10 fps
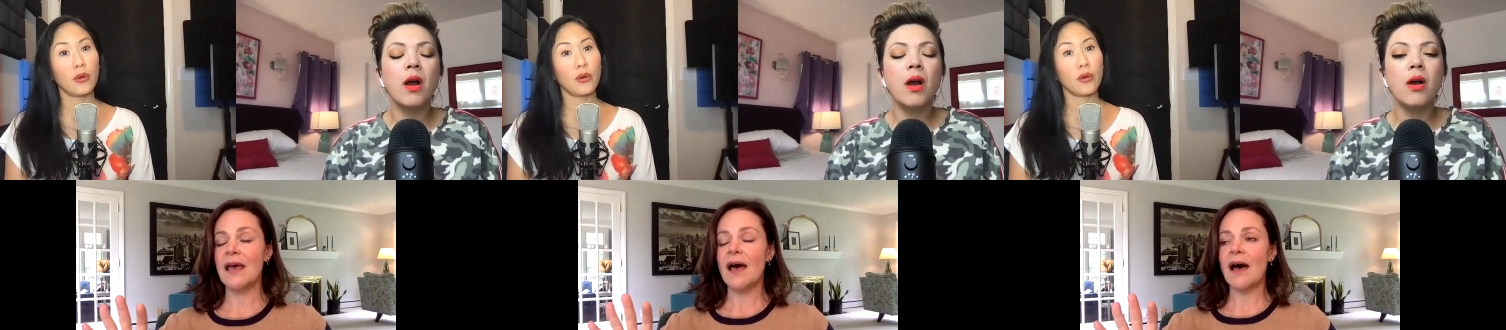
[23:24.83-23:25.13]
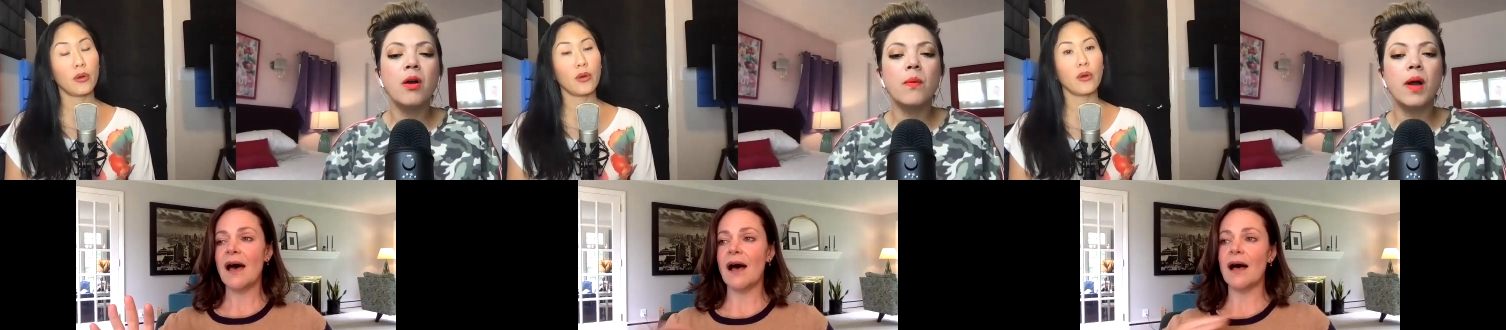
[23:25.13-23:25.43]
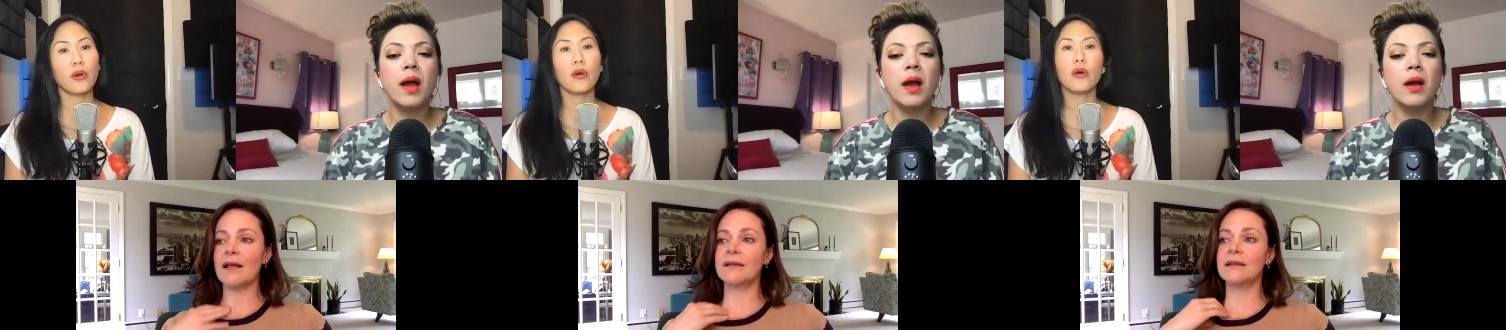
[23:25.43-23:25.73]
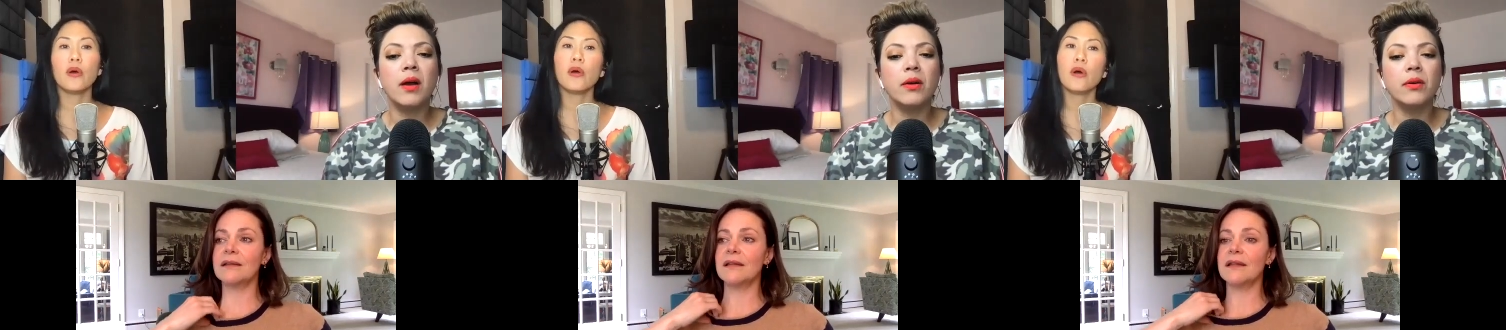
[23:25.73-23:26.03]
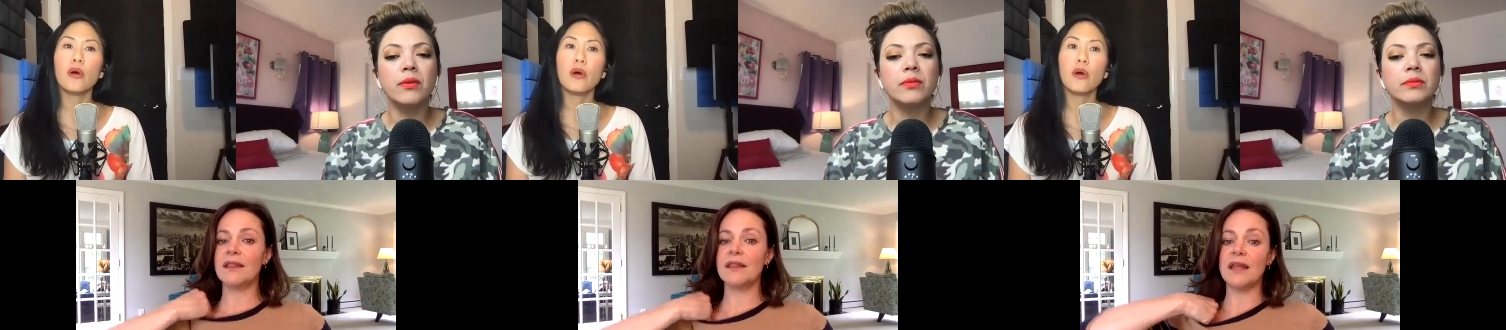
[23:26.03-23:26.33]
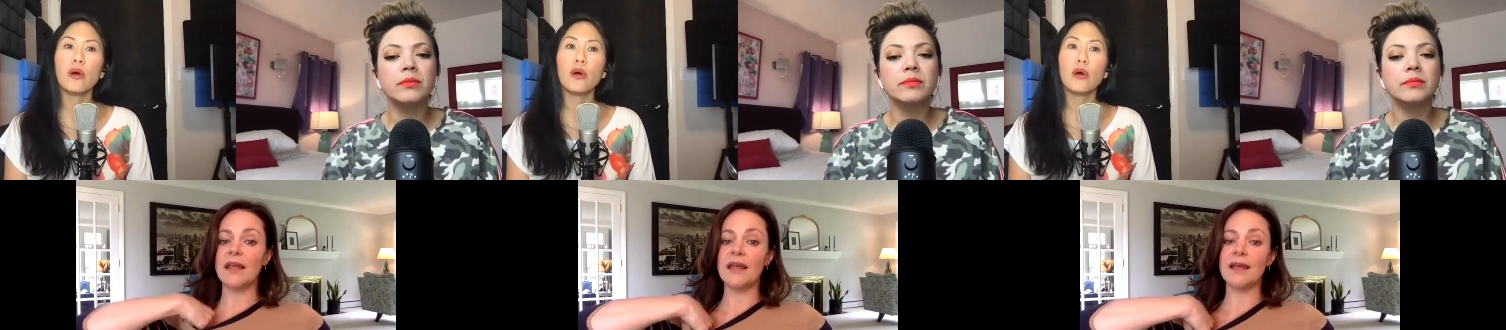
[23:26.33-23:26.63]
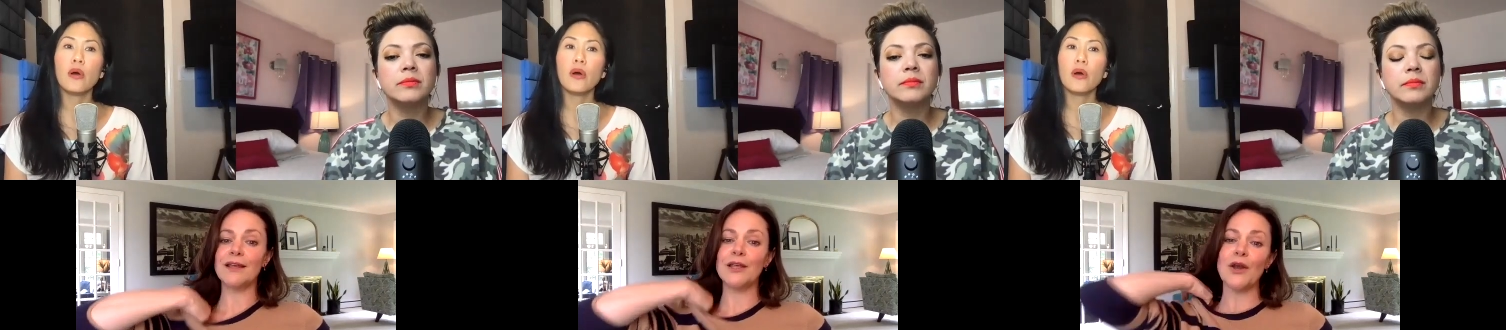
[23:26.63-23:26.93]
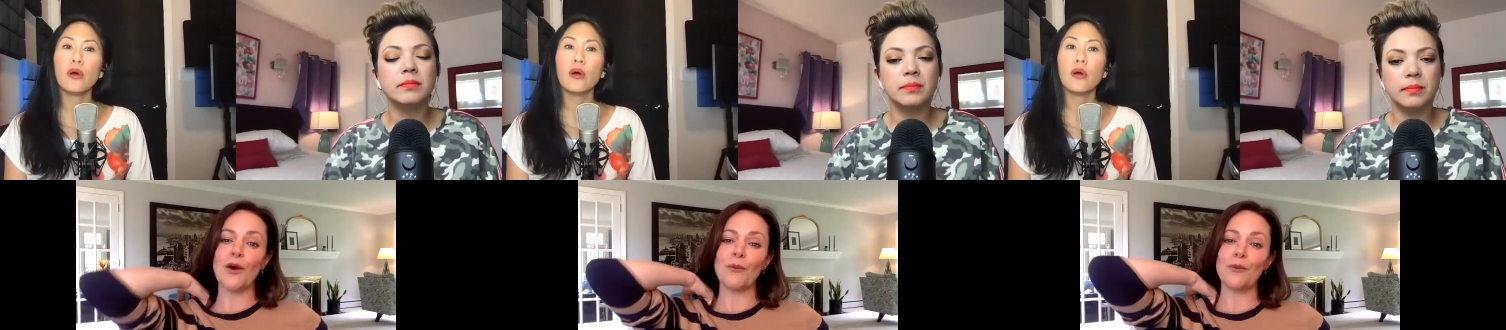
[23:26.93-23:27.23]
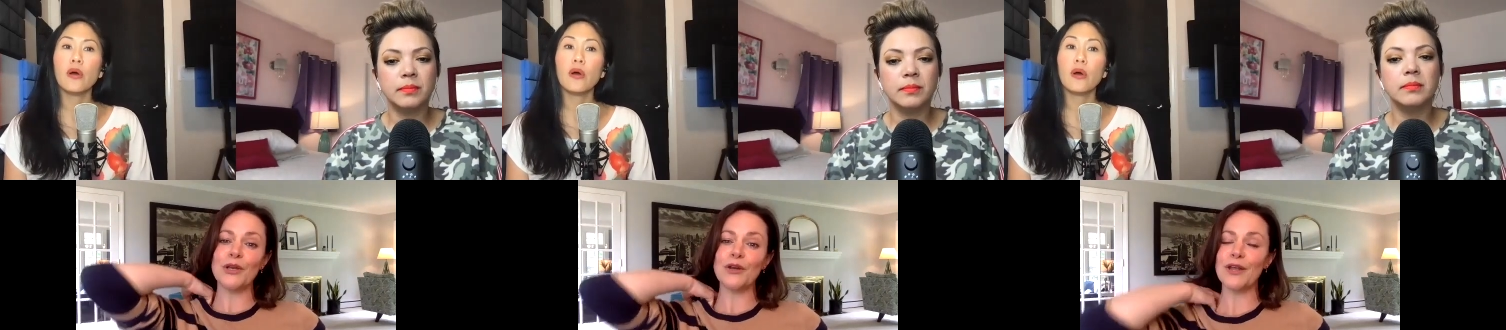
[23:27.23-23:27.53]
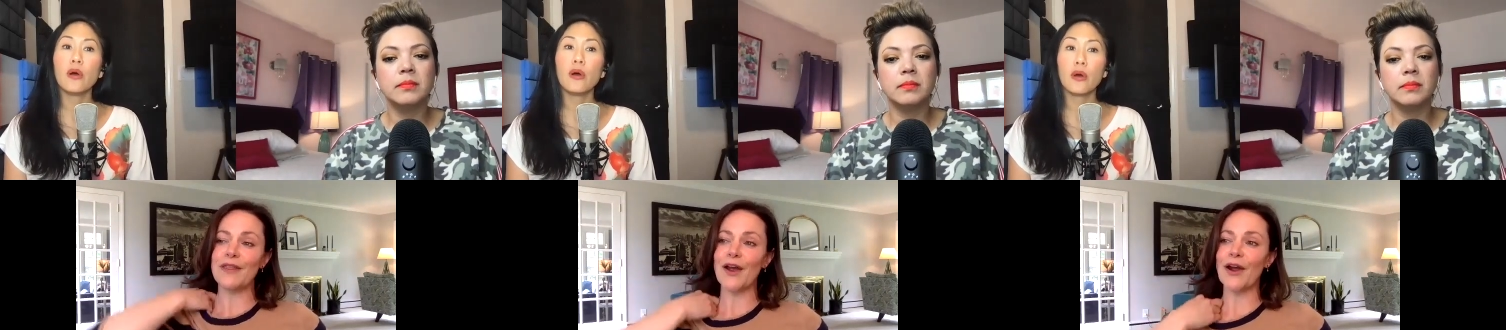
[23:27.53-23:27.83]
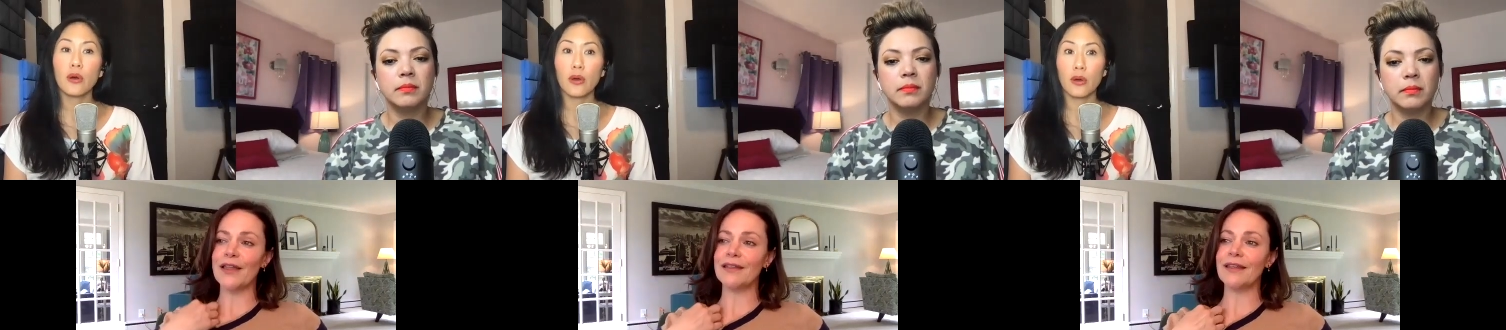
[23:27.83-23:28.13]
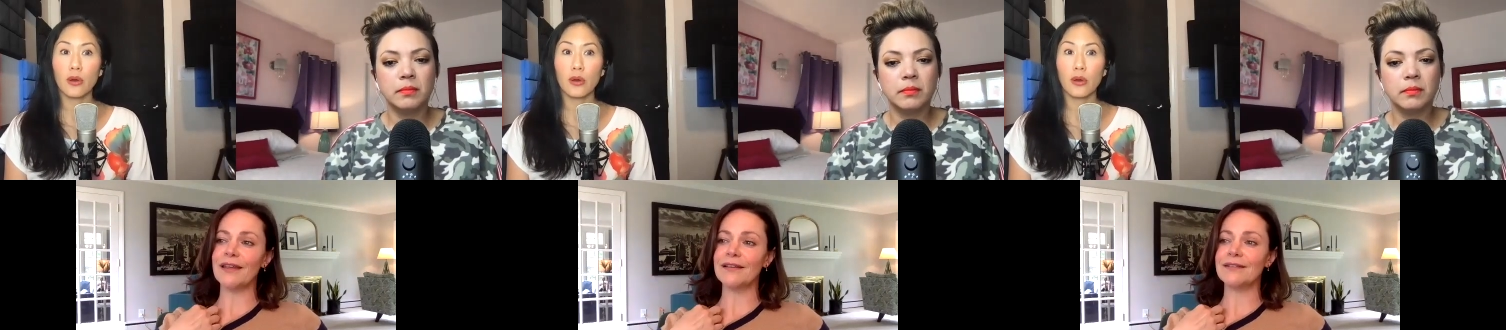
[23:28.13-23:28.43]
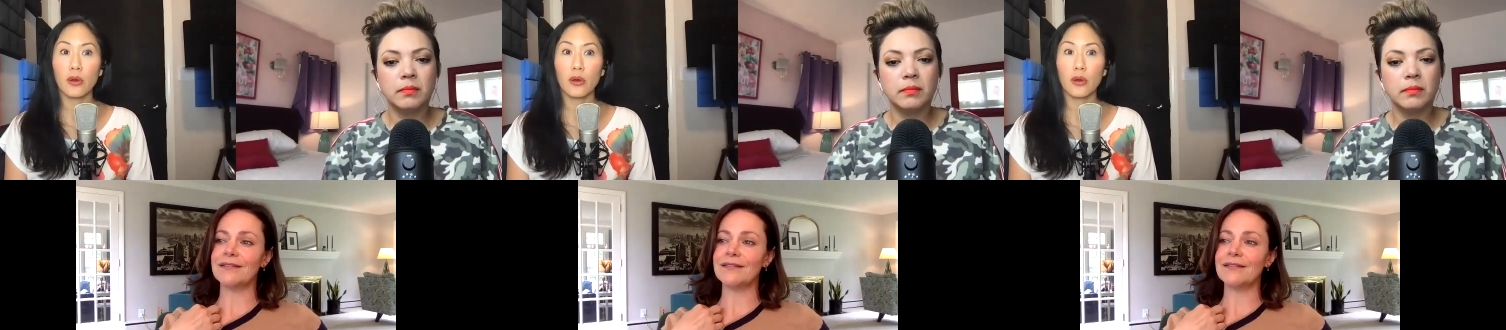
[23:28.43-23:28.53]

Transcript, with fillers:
Speaker 1: Oh, uh, wow. The you know mm. when you're in there and the